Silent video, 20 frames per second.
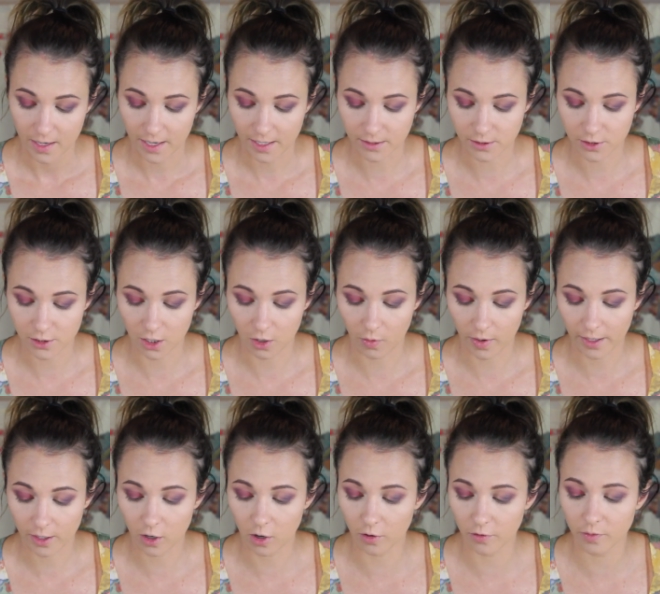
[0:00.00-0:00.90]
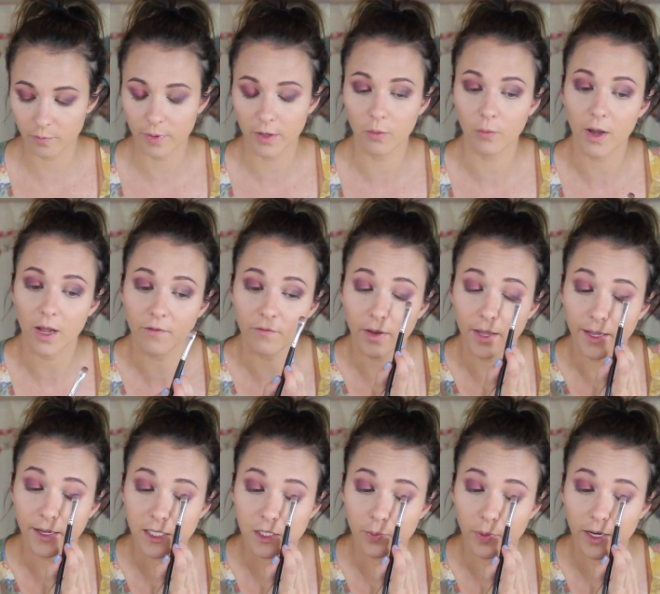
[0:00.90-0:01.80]
And so I called the midwife.
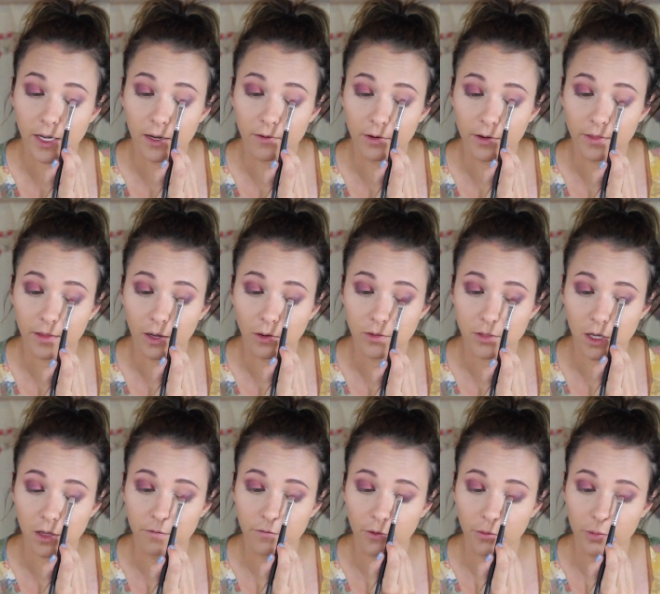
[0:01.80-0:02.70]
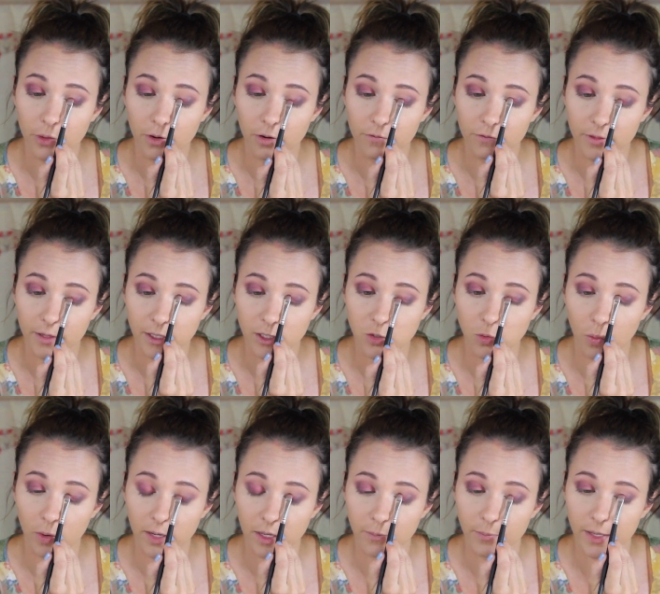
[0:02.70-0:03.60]
I explained everything. I was on the phone with her for like
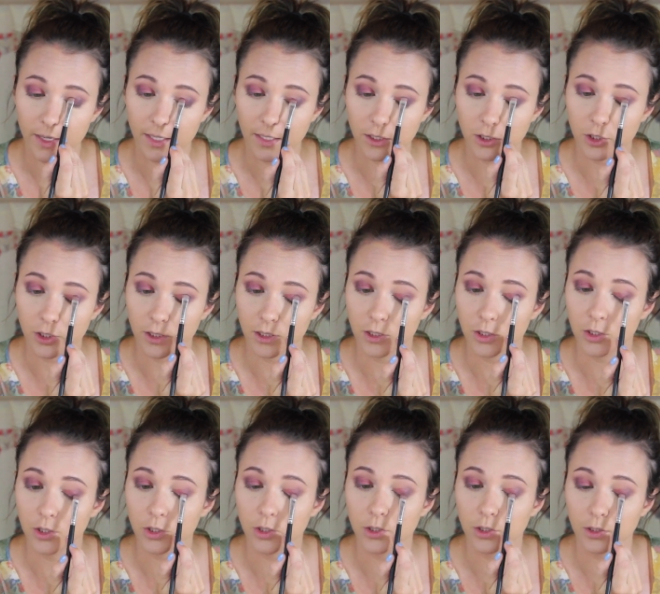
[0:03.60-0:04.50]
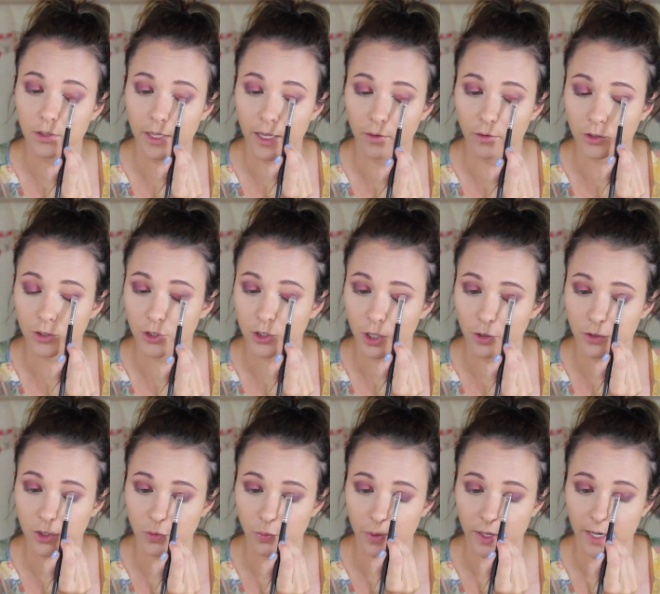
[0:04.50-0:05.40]
20 minutes. She's they were
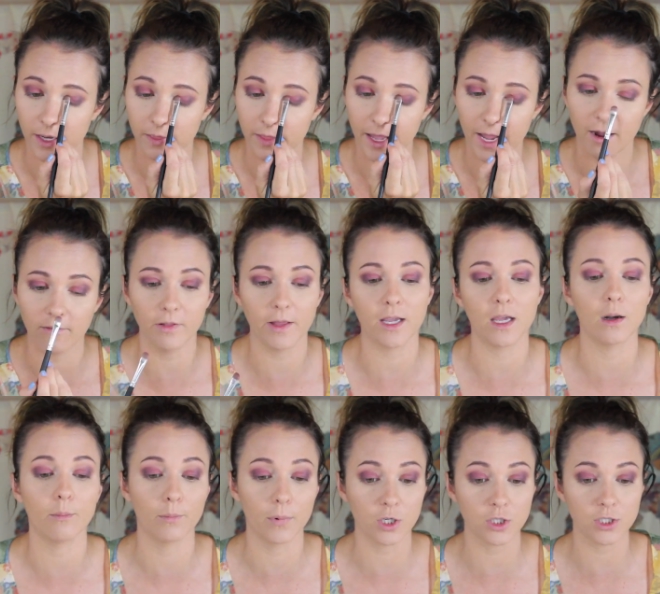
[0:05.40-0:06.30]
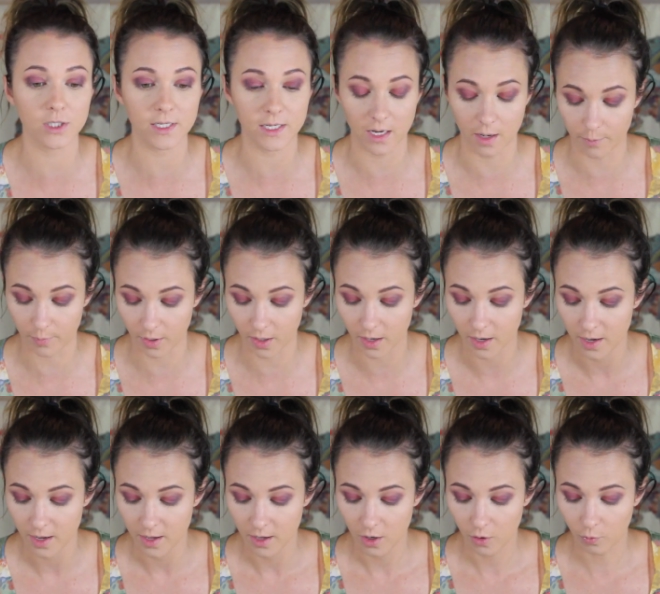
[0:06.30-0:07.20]
so sweet. They have like an emergency number,
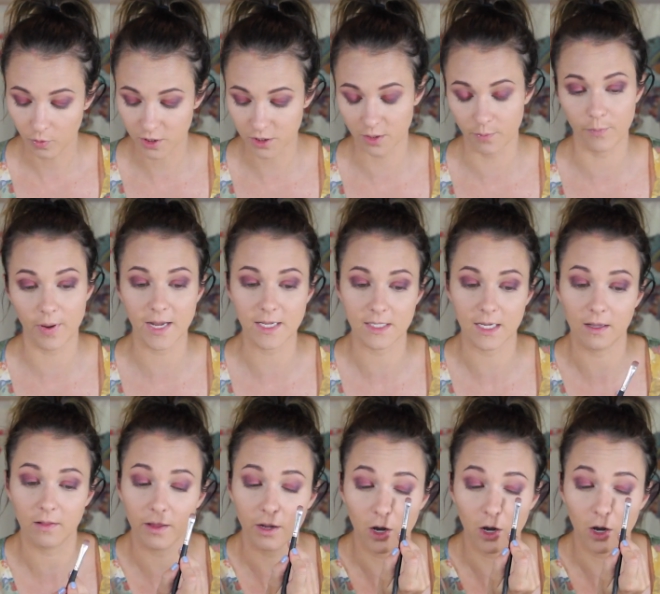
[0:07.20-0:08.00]
which is amazing.